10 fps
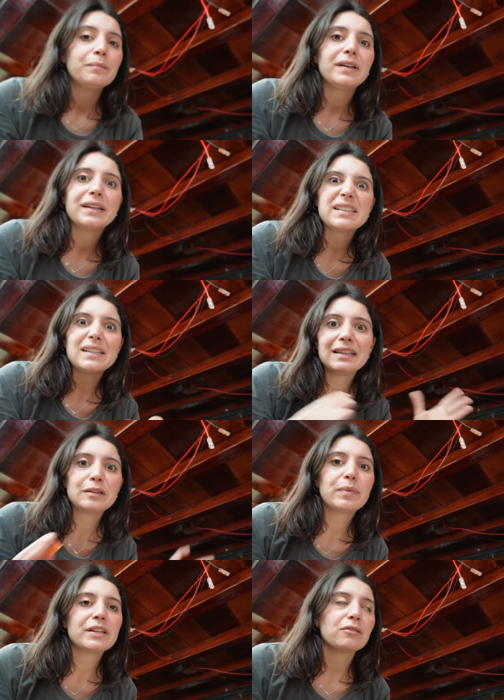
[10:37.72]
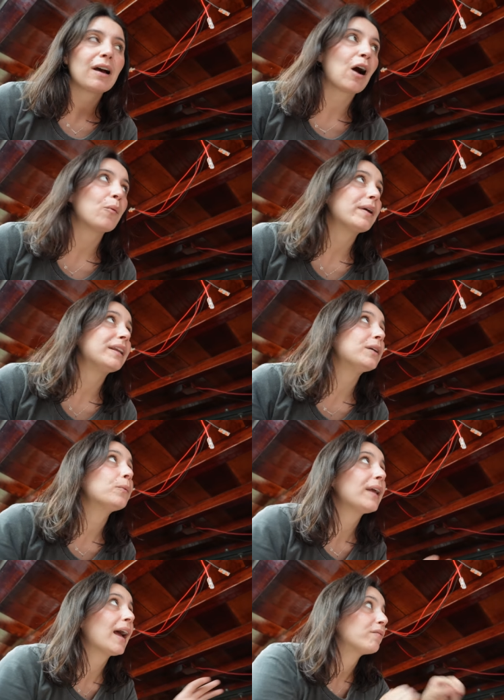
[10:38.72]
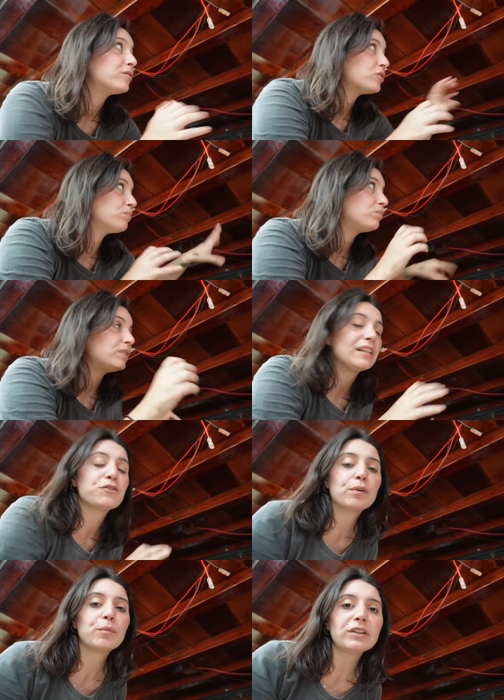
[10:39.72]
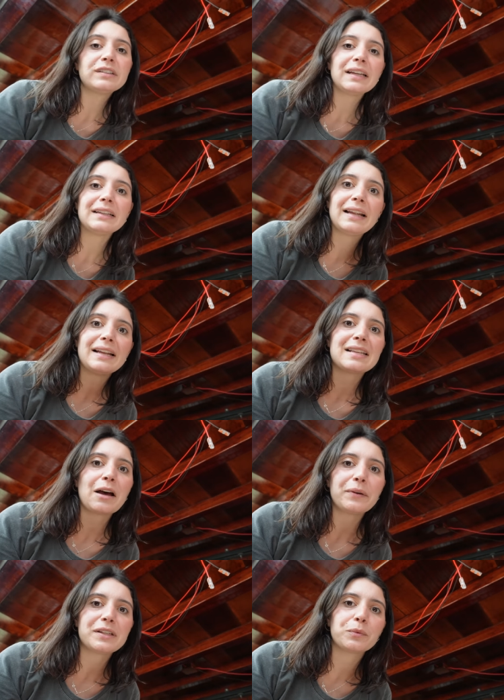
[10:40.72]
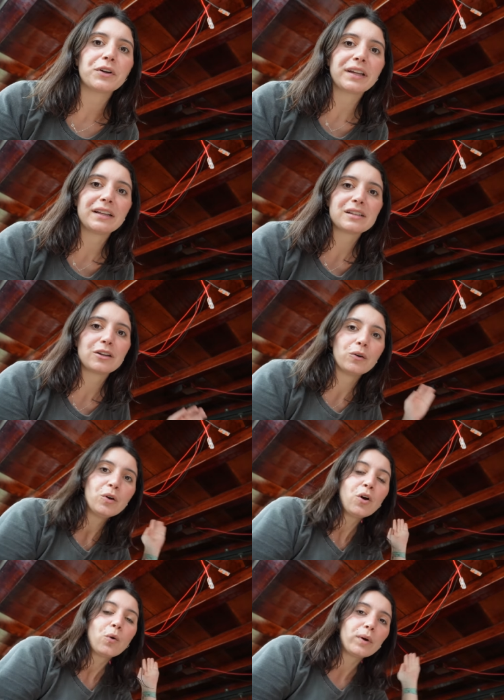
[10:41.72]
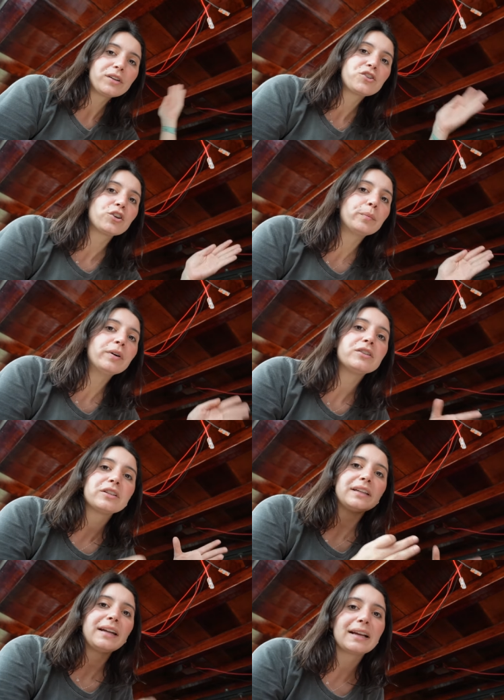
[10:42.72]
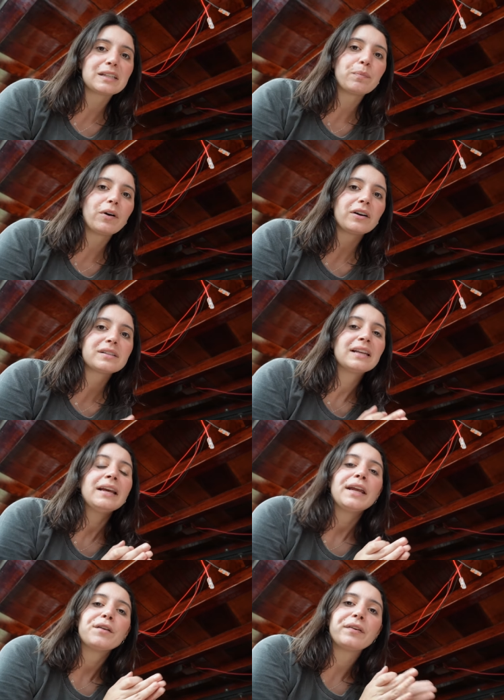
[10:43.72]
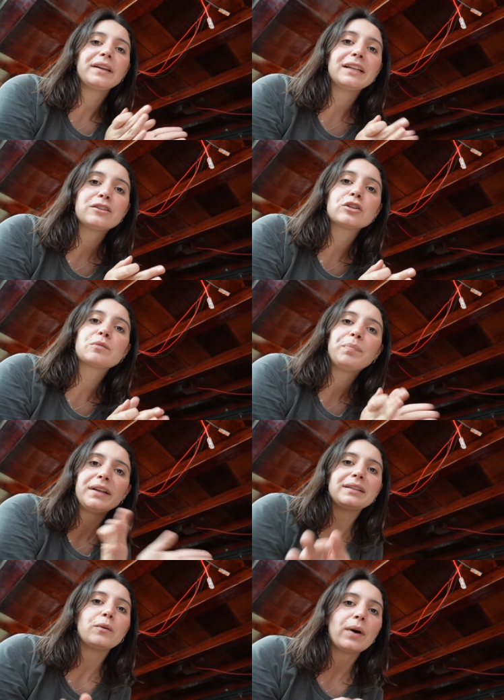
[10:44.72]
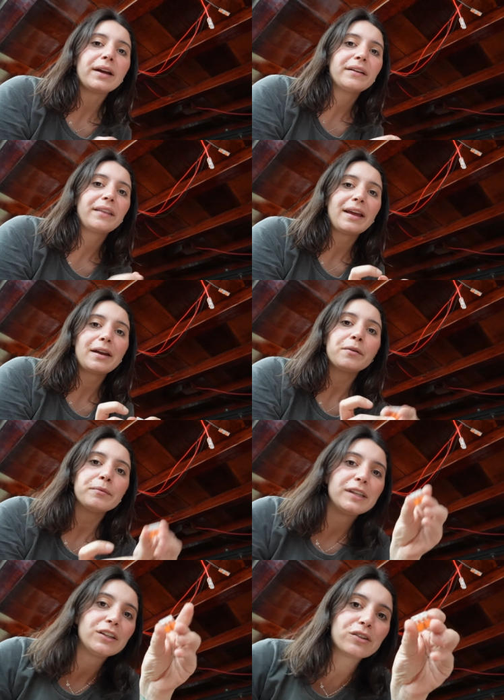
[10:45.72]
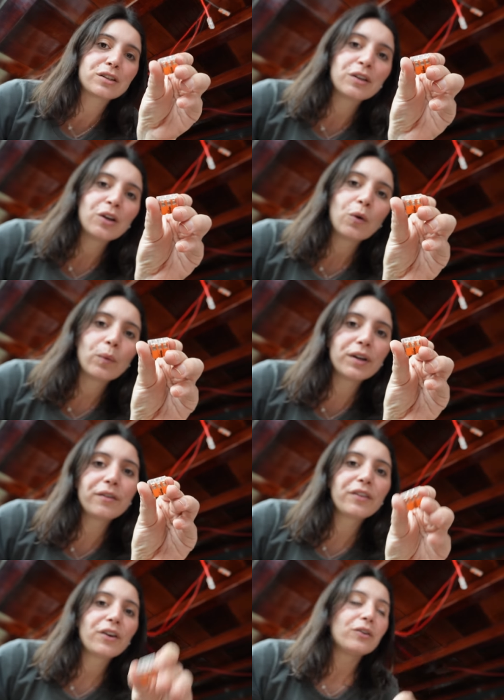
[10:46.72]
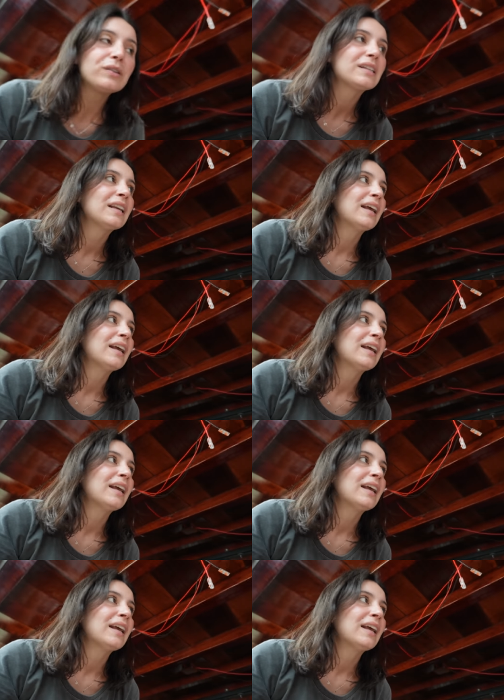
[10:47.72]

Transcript: because it depends on how many we have to distribute, and that's how it's working. So one tube to the next box. If we need to split the wire there, we use one of those,